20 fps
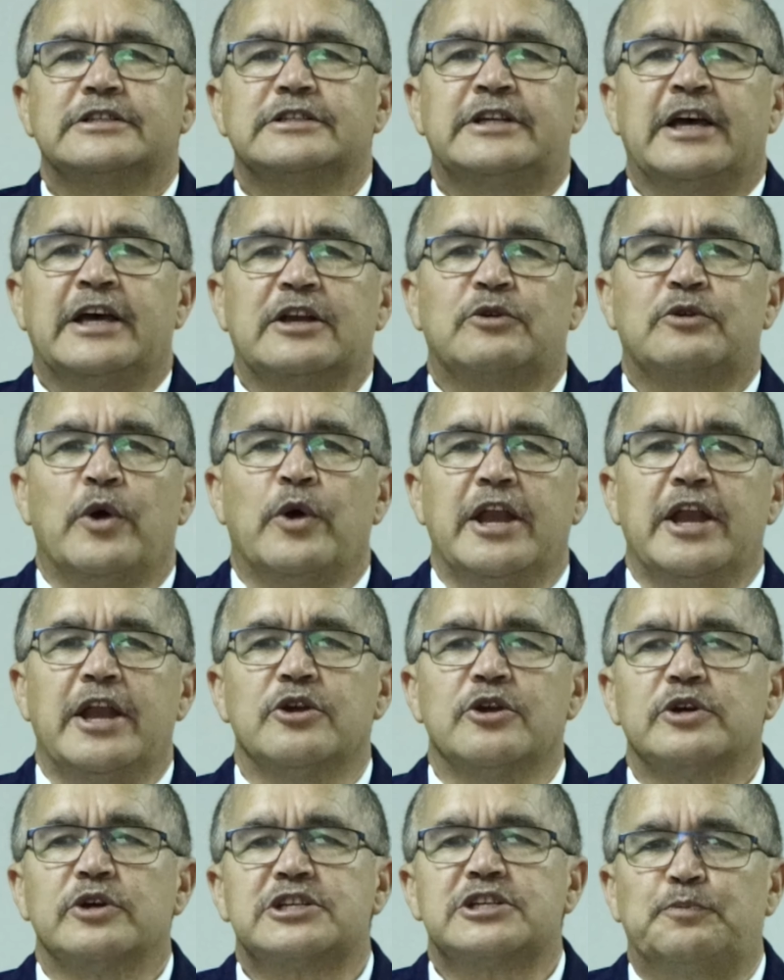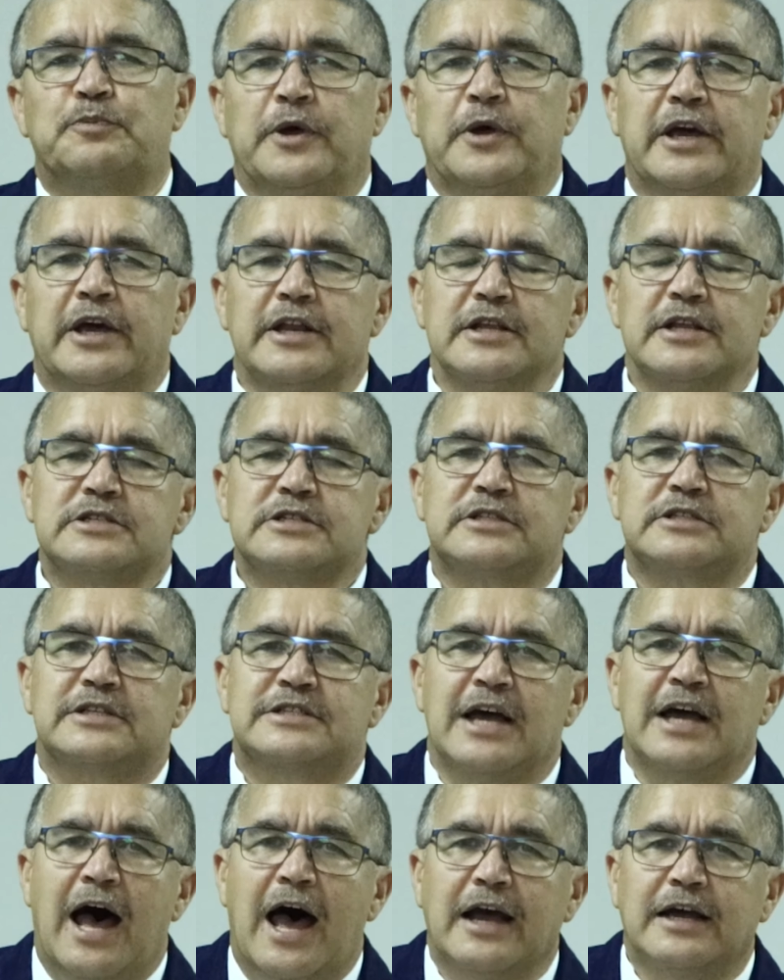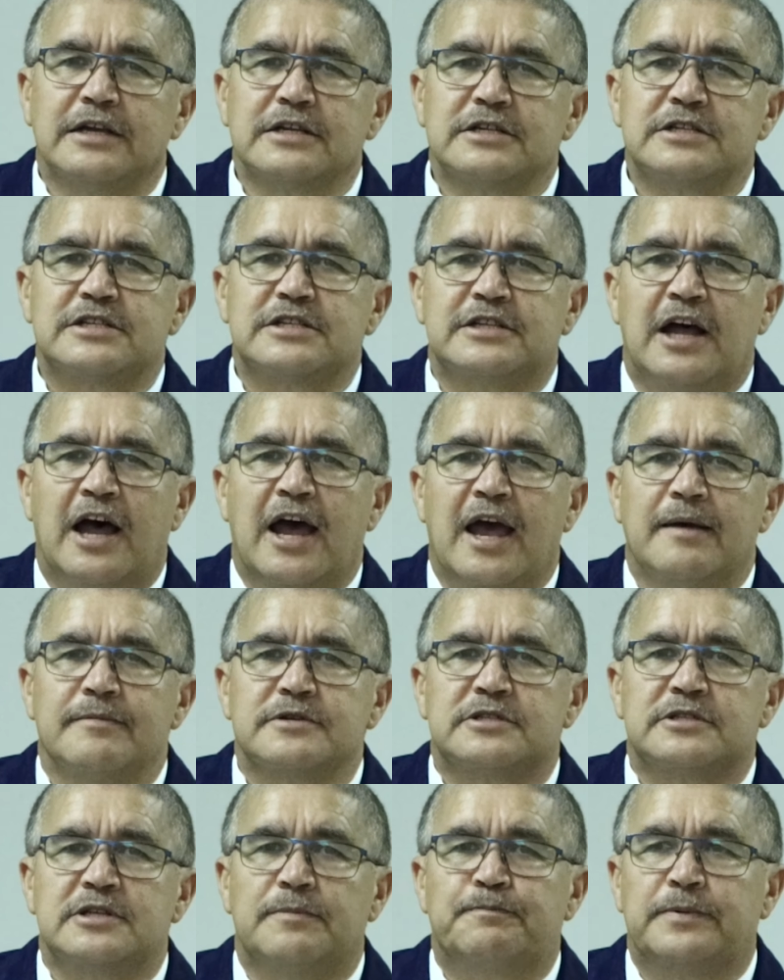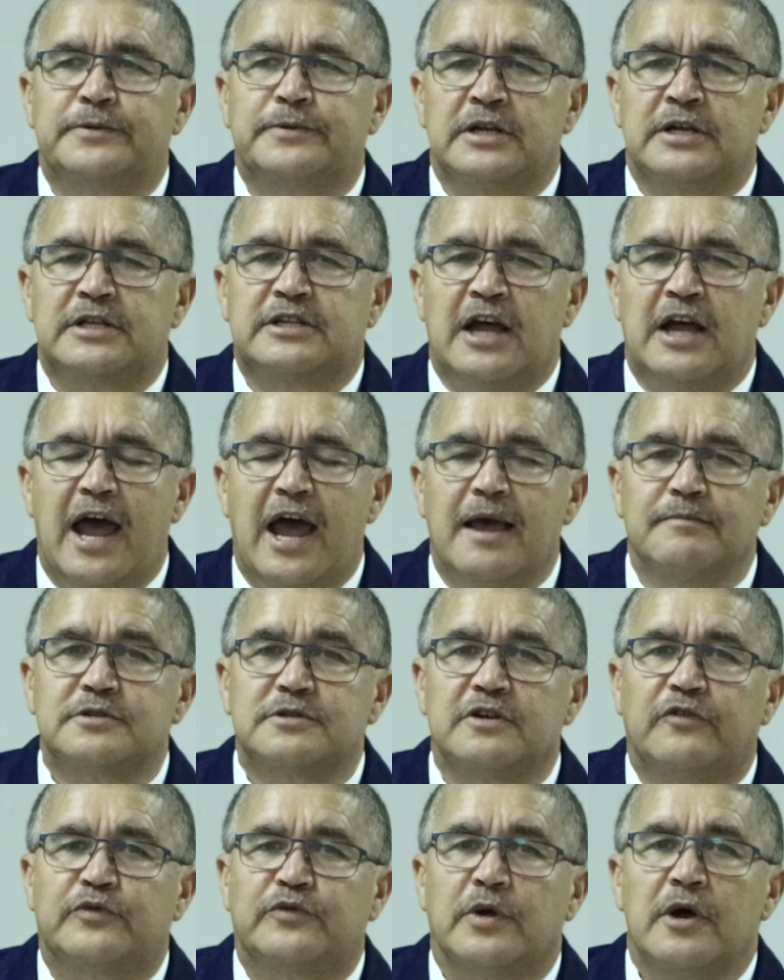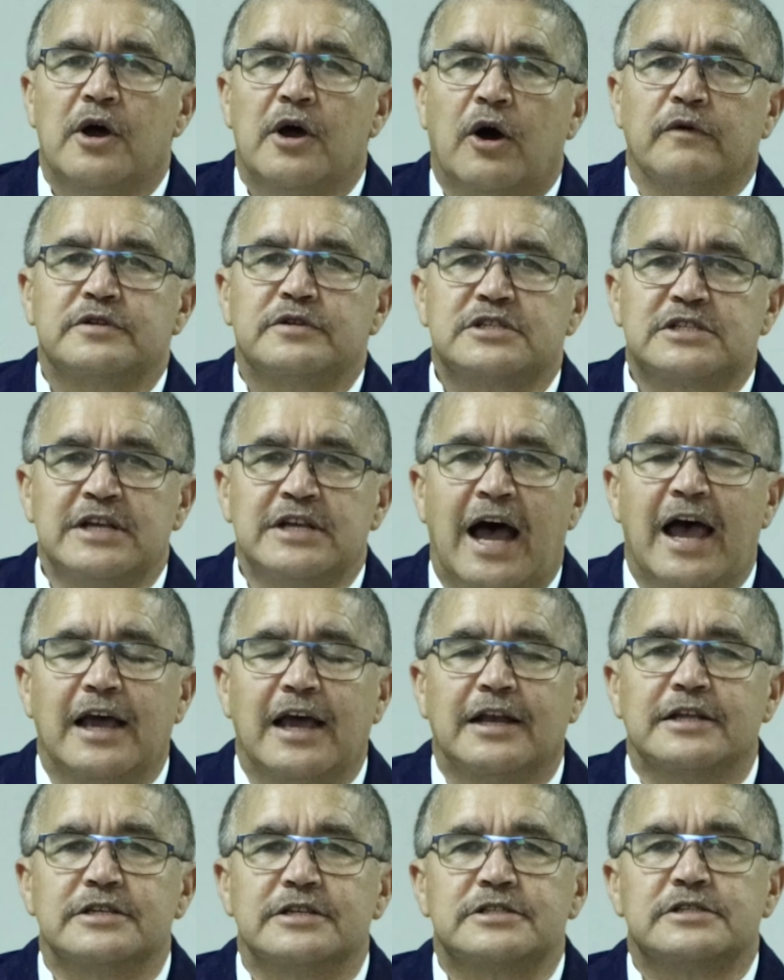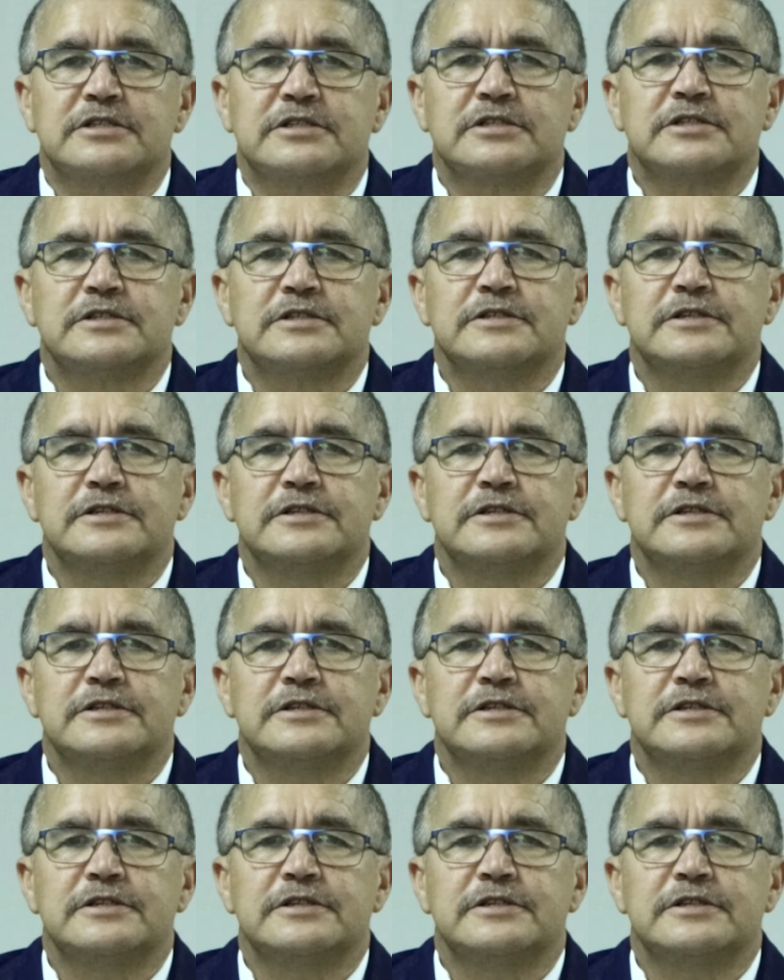that when you experience the darkest times, the times of silence,